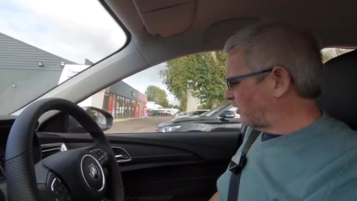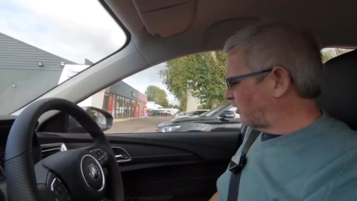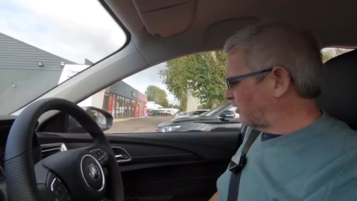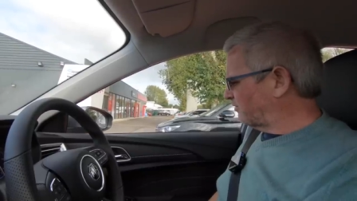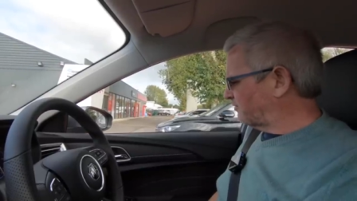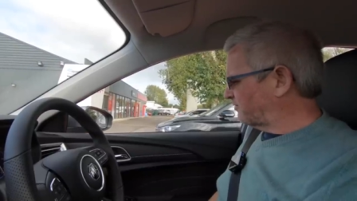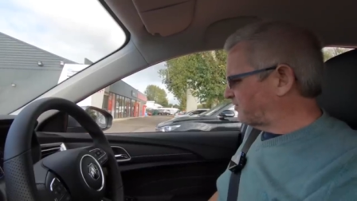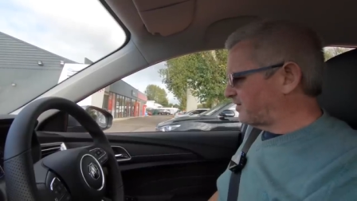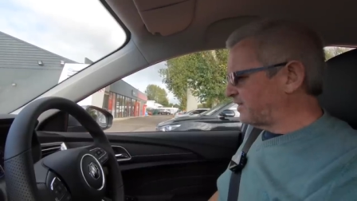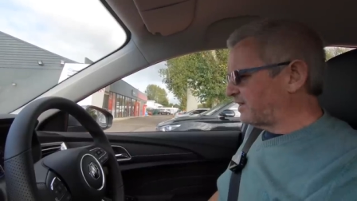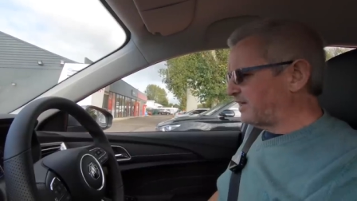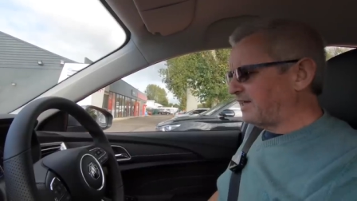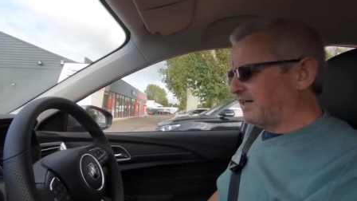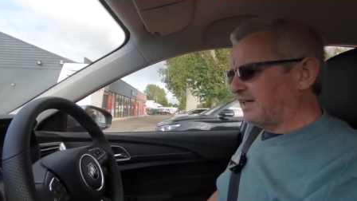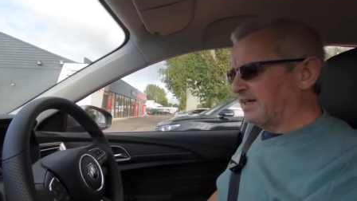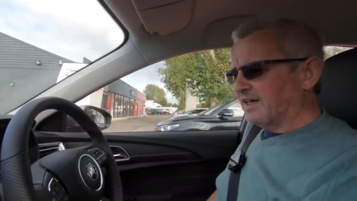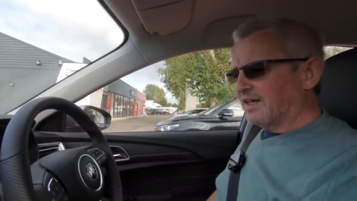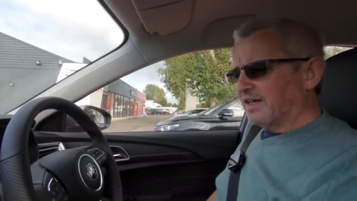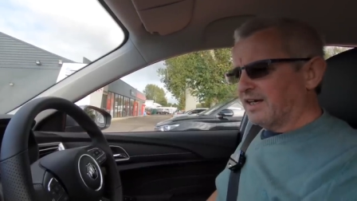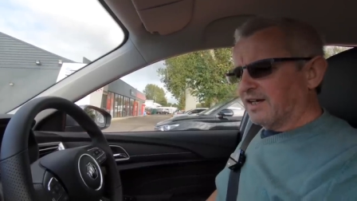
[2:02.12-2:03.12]
of the
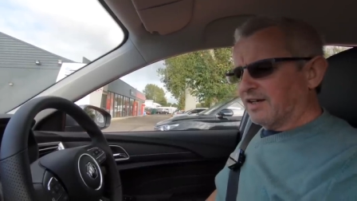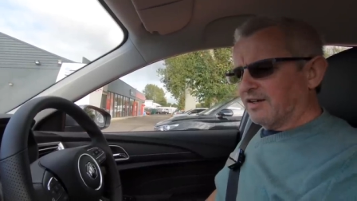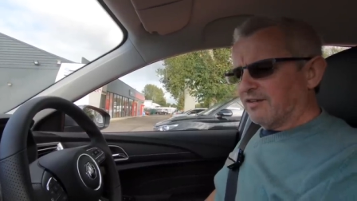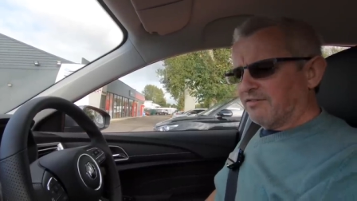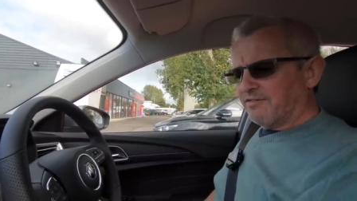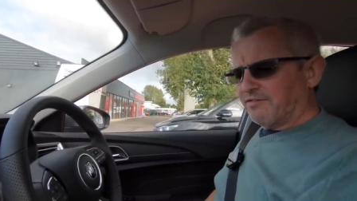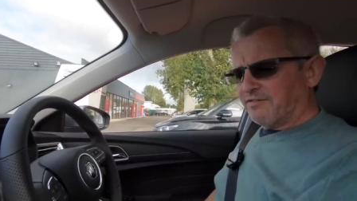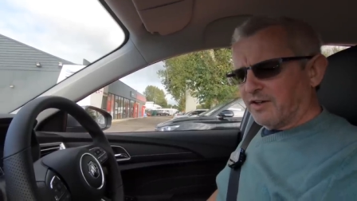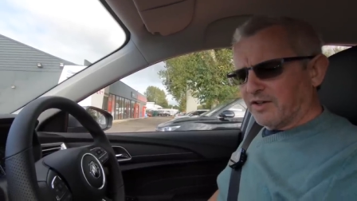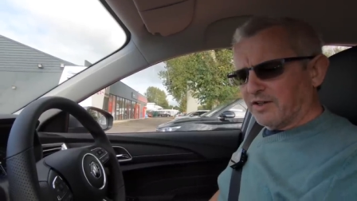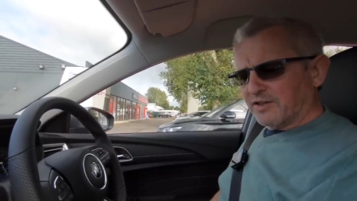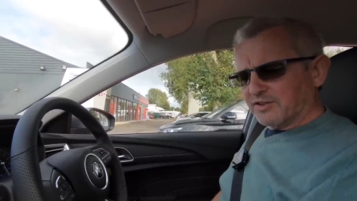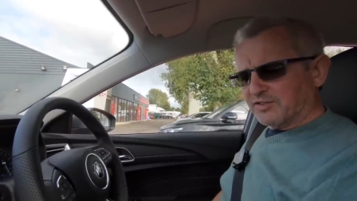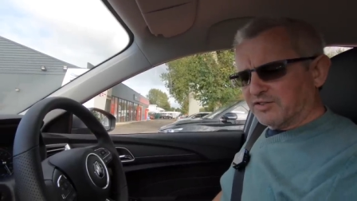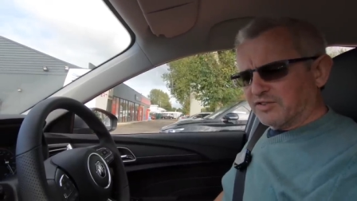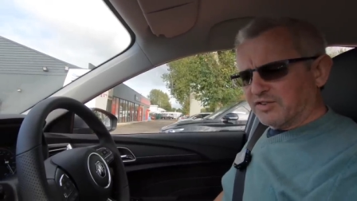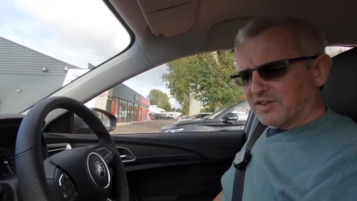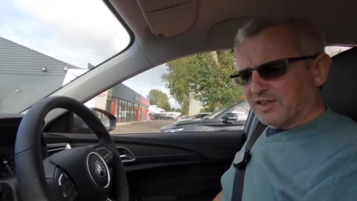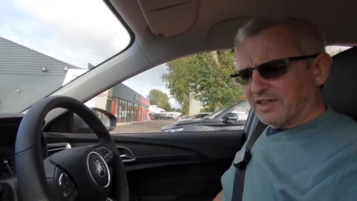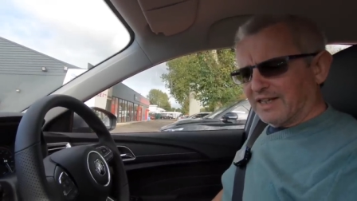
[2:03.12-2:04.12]

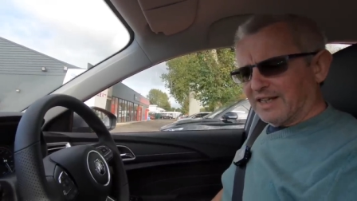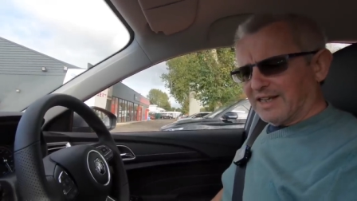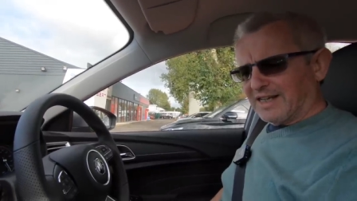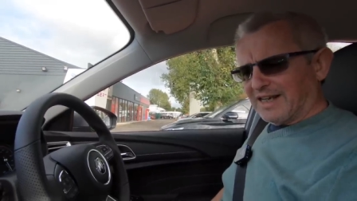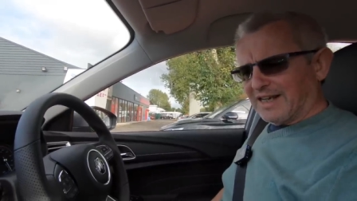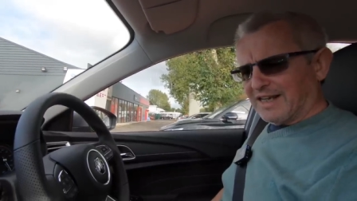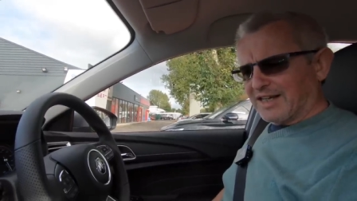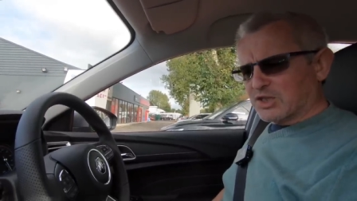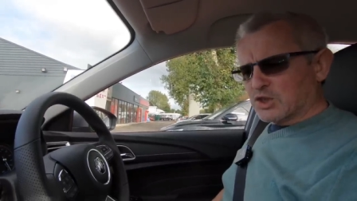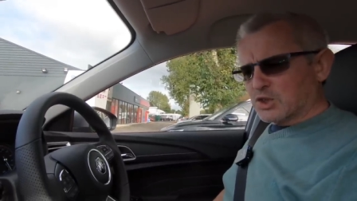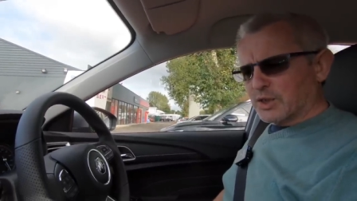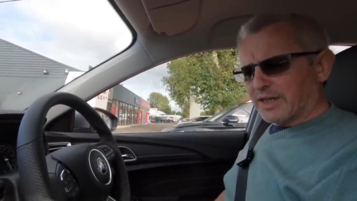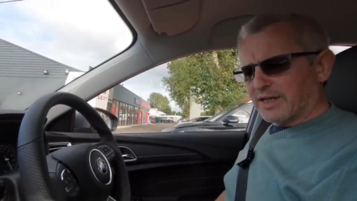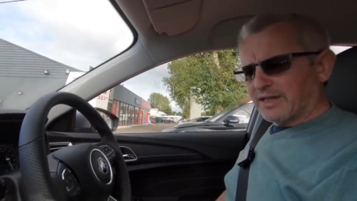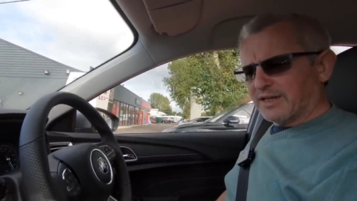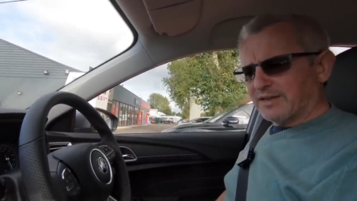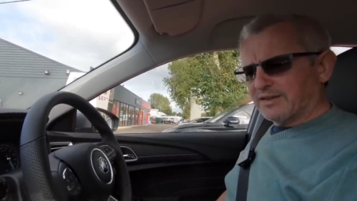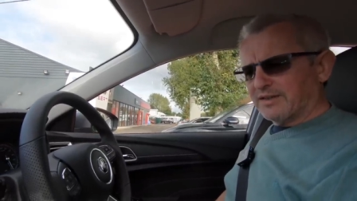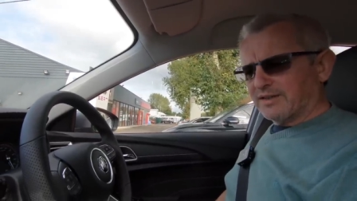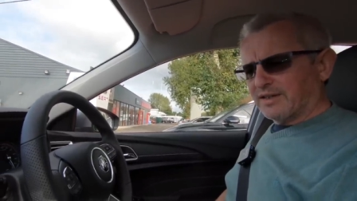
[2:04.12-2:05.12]
first
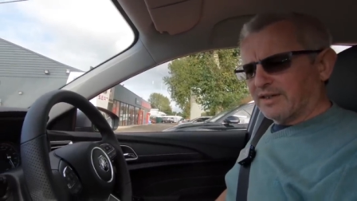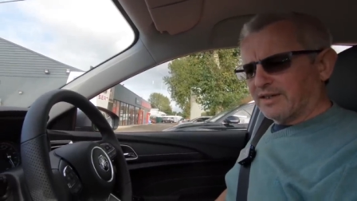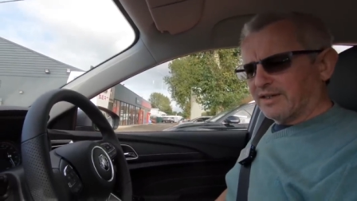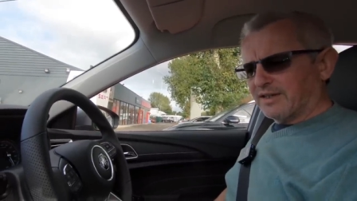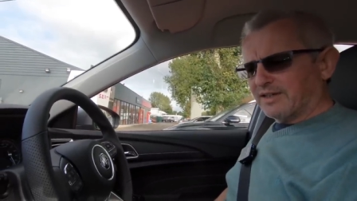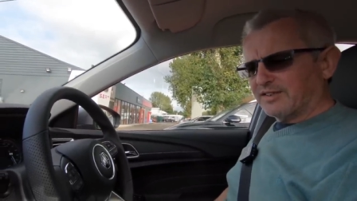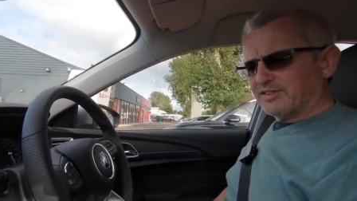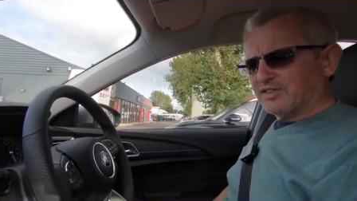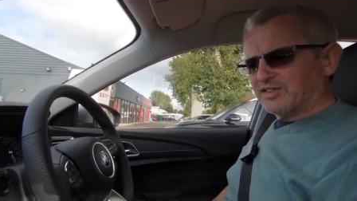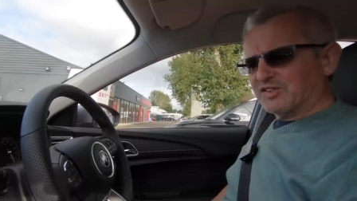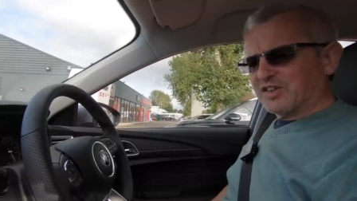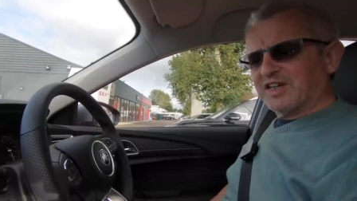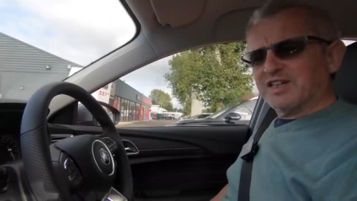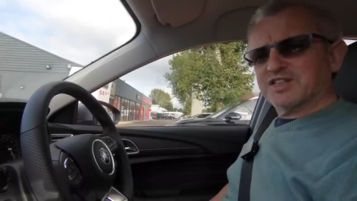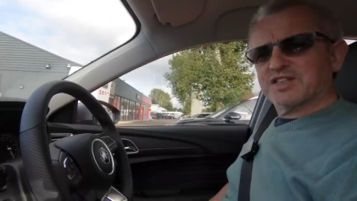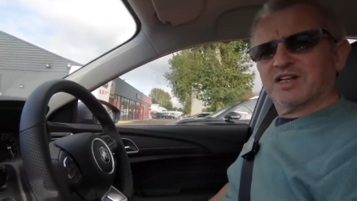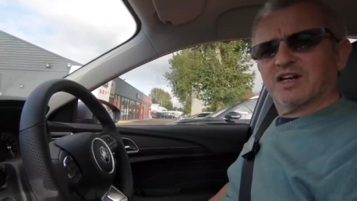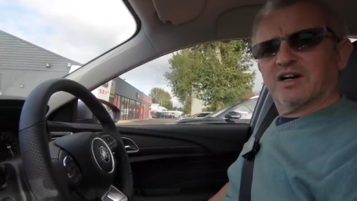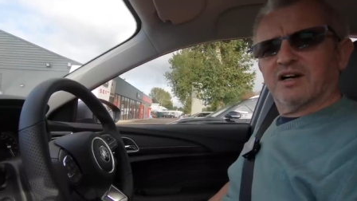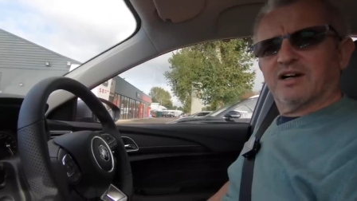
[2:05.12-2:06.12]
electric uh,
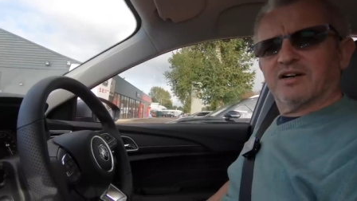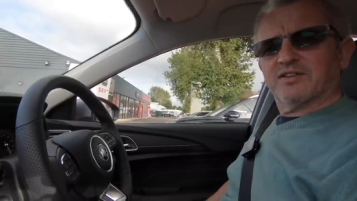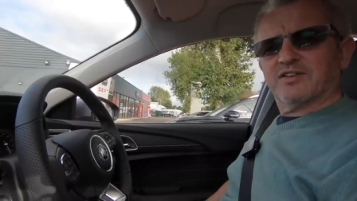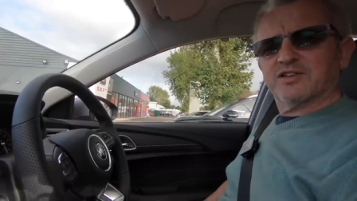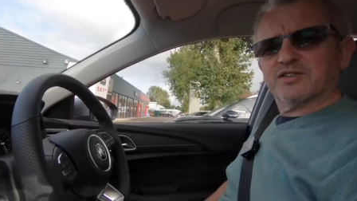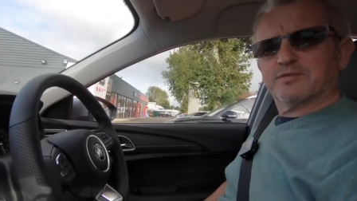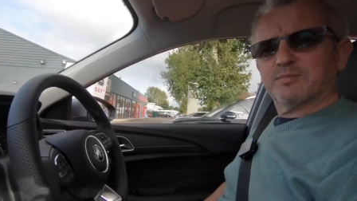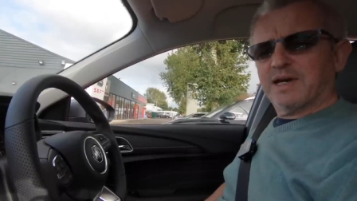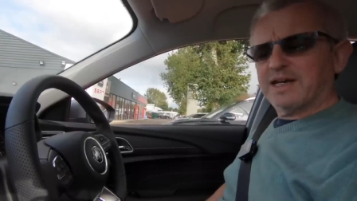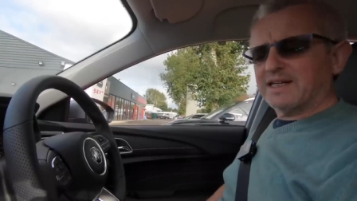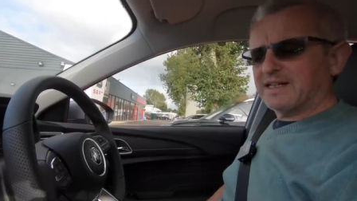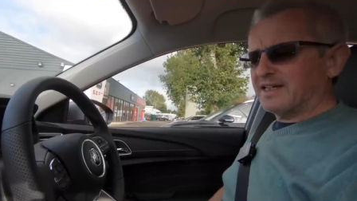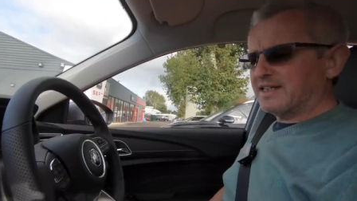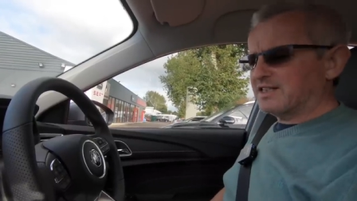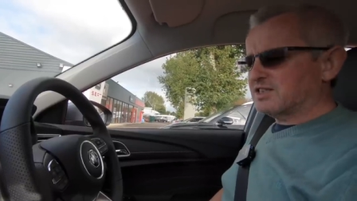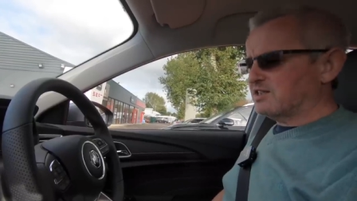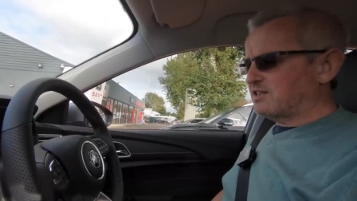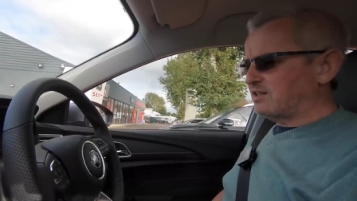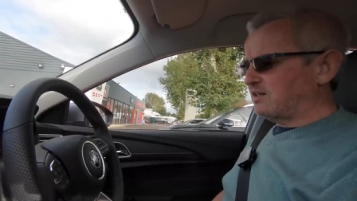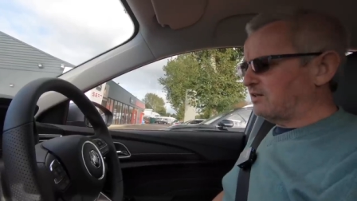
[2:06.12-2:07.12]
estate car that's made it
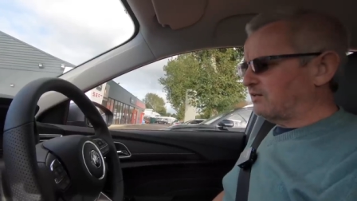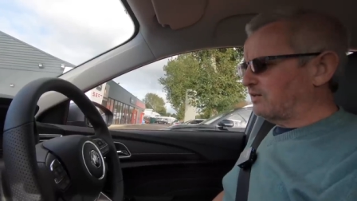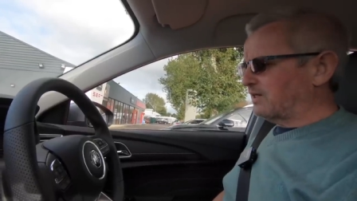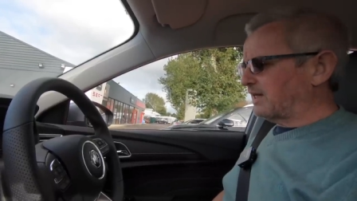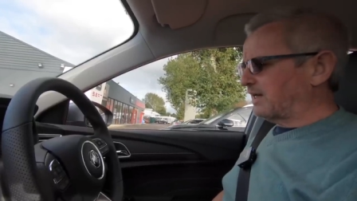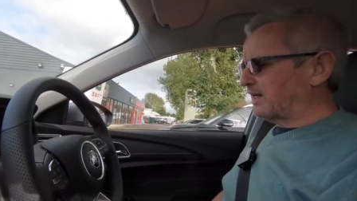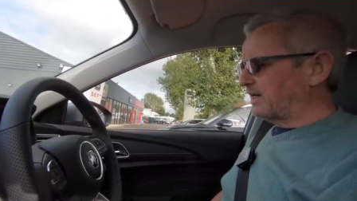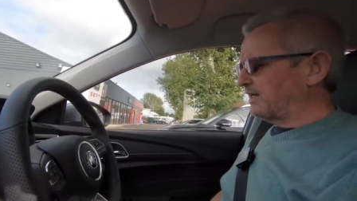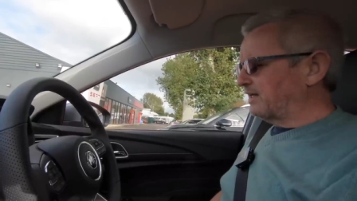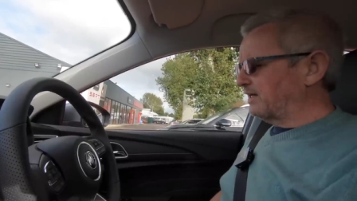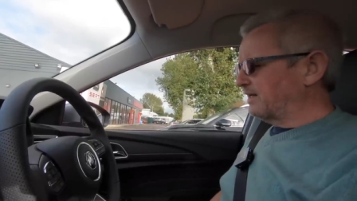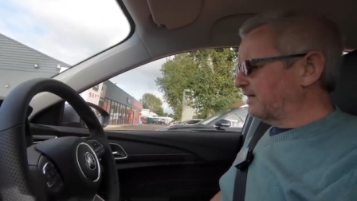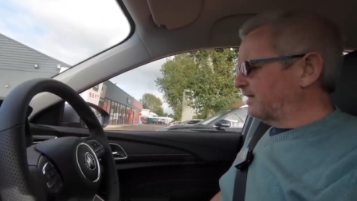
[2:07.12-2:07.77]
into the UK